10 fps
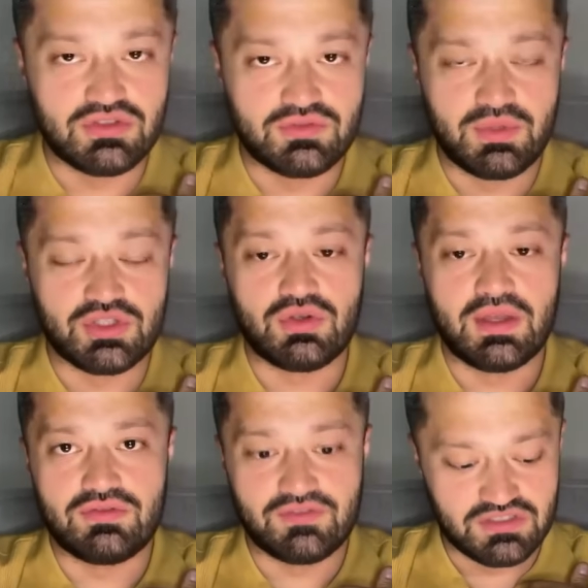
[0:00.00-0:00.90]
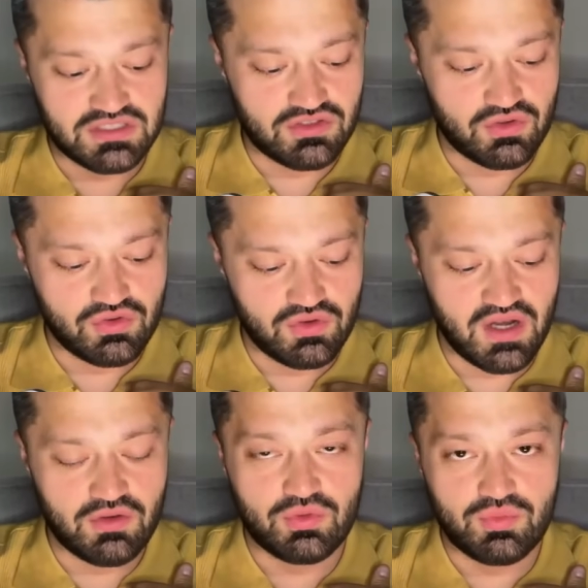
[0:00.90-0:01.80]
special emphasis on
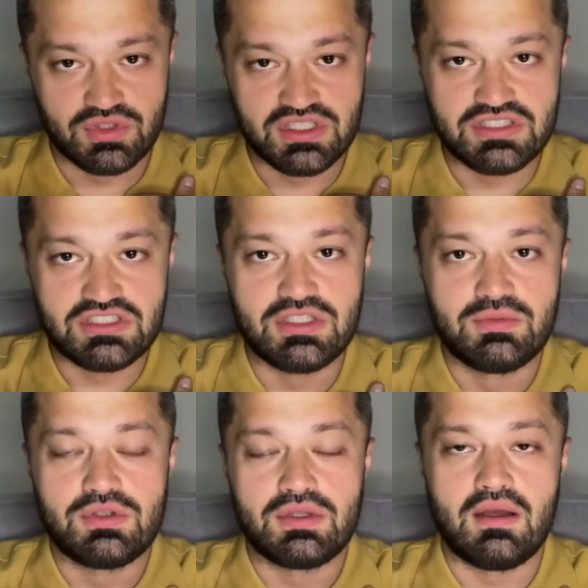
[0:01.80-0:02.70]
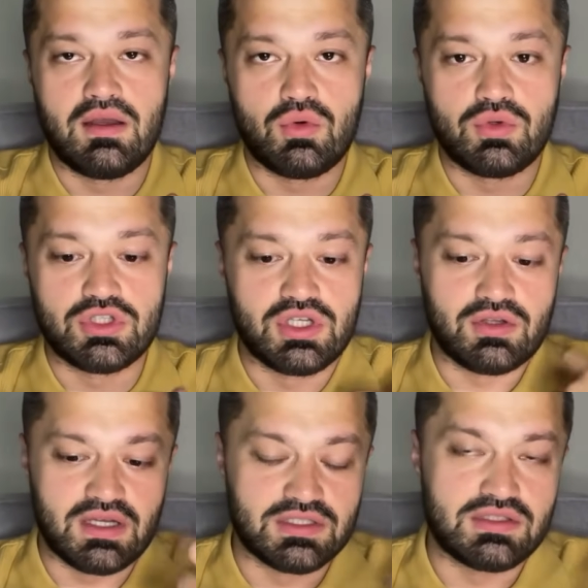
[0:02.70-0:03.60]
ground robotic systems, on
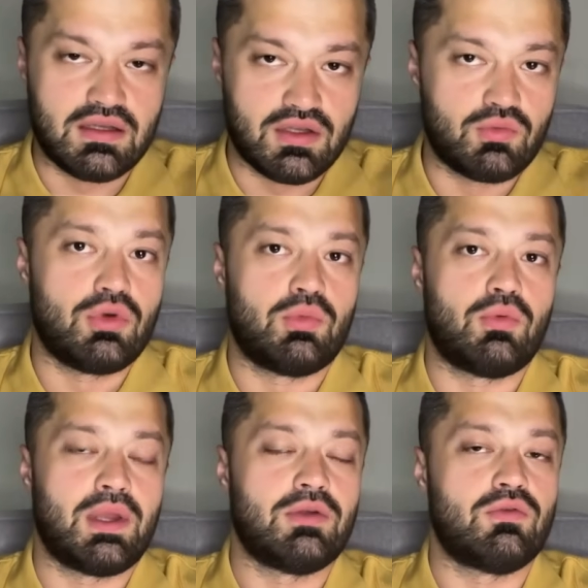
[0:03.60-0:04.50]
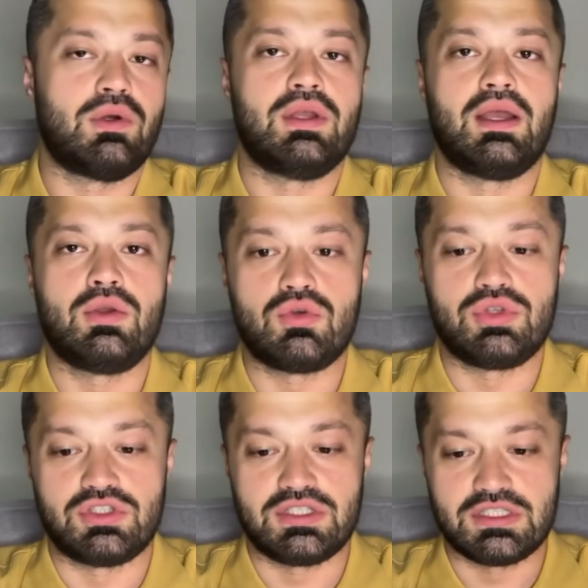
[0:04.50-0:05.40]
GRS, which provide frontline
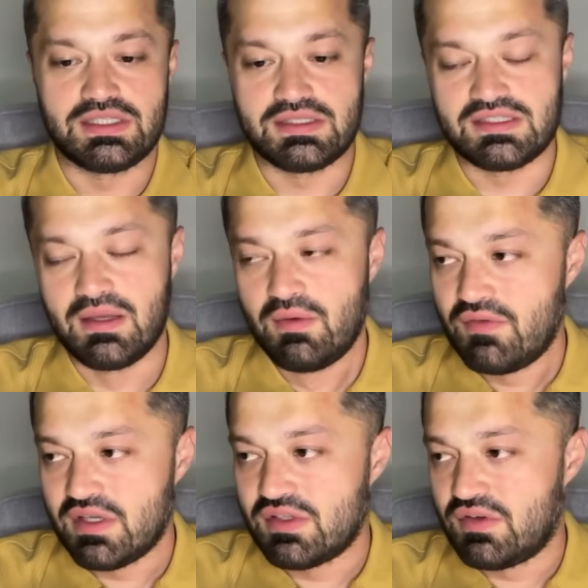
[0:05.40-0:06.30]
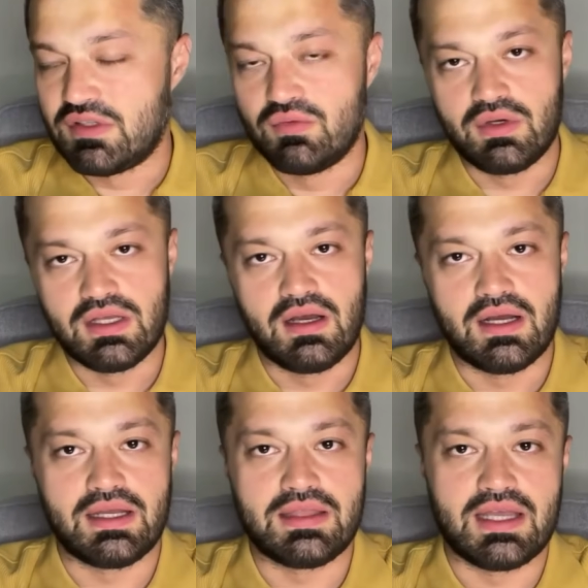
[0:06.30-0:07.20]
logistics in some of our units where there are
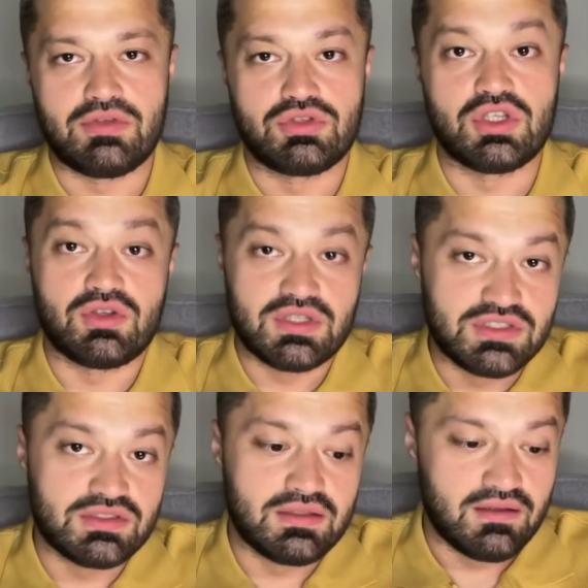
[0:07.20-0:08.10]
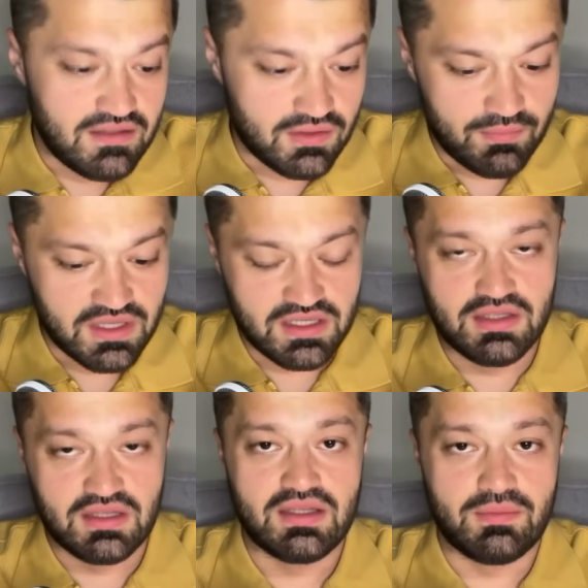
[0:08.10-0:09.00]
enough GRS,
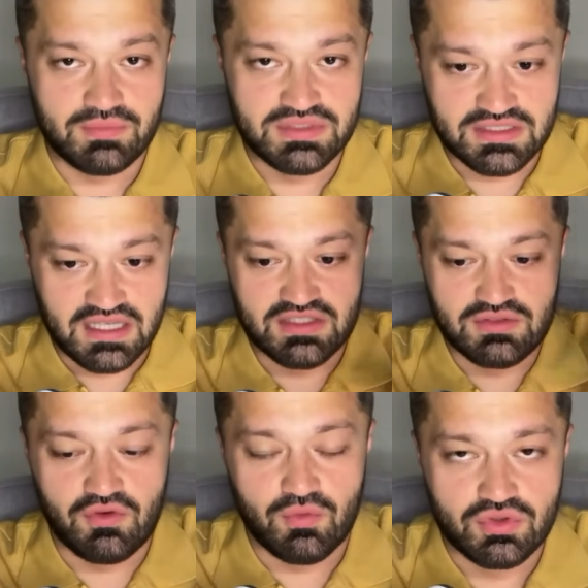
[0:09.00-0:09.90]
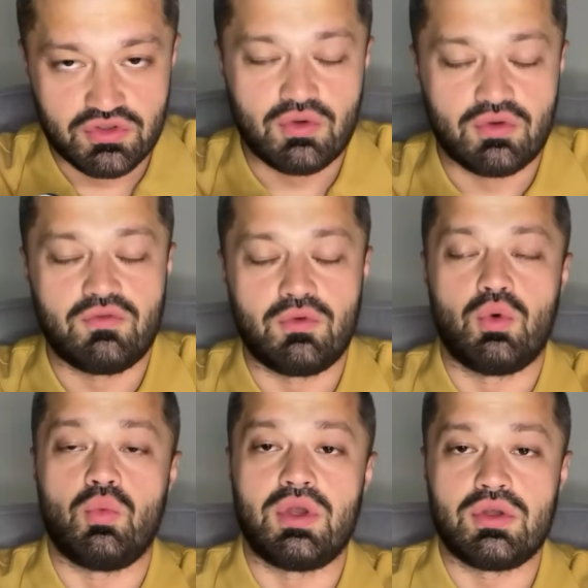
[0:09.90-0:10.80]
meaning these kinds of robots on
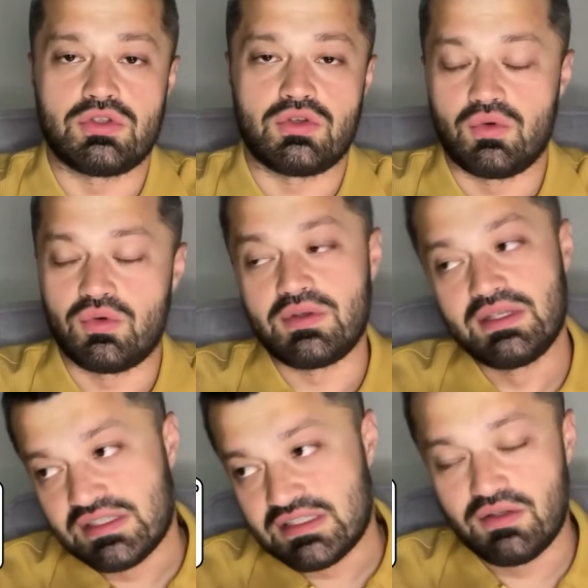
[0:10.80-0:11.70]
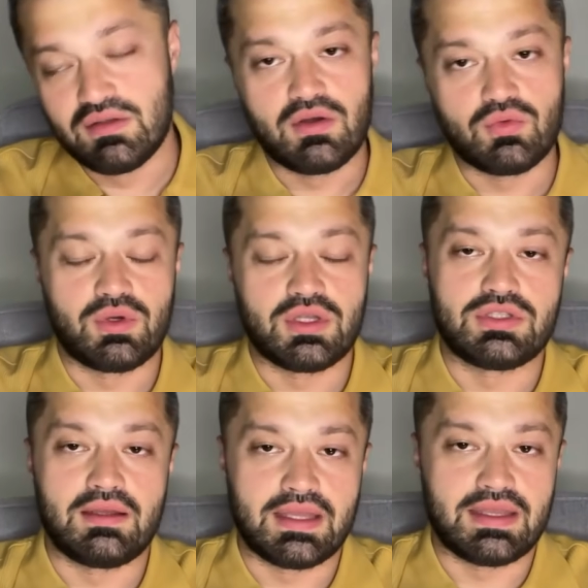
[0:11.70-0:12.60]
4 wheels or not necessarily on
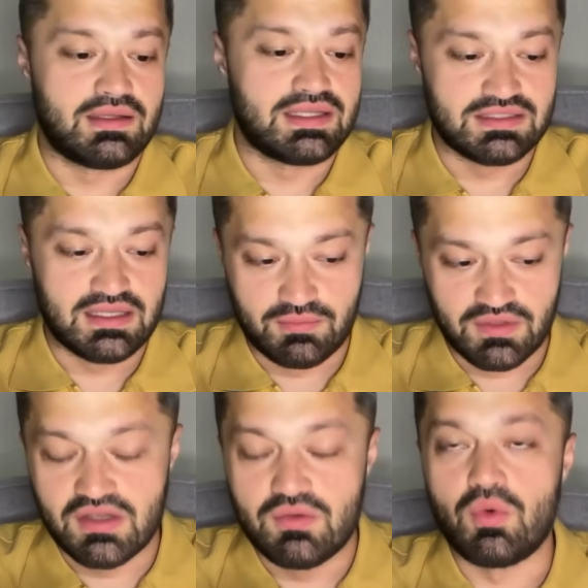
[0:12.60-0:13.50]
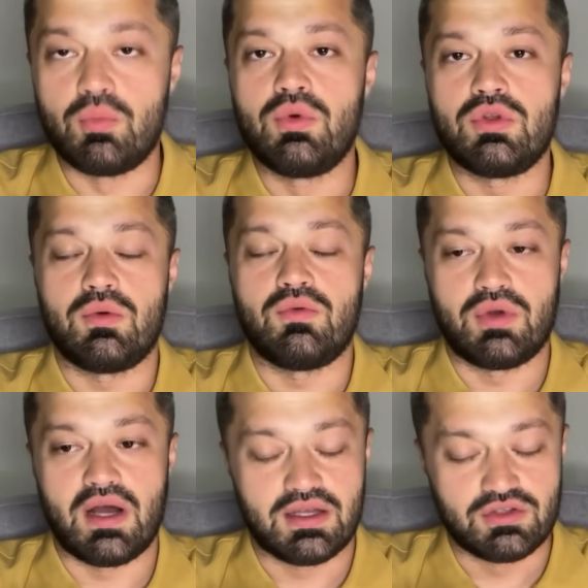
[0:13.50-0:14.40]
wheels. These can be robots on
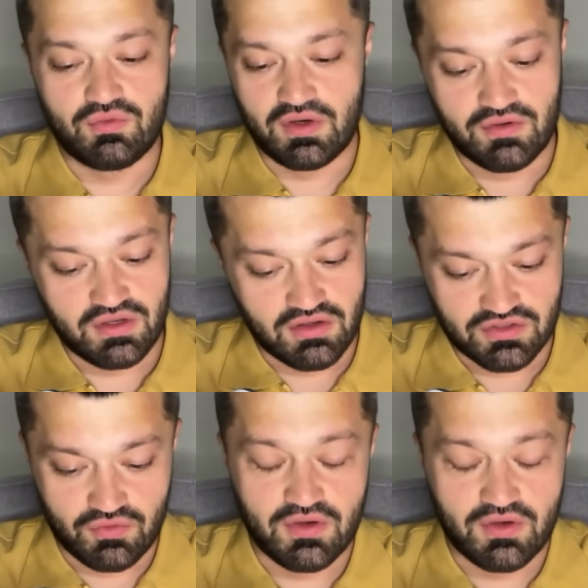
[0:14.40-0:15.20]
trucks or whatever else.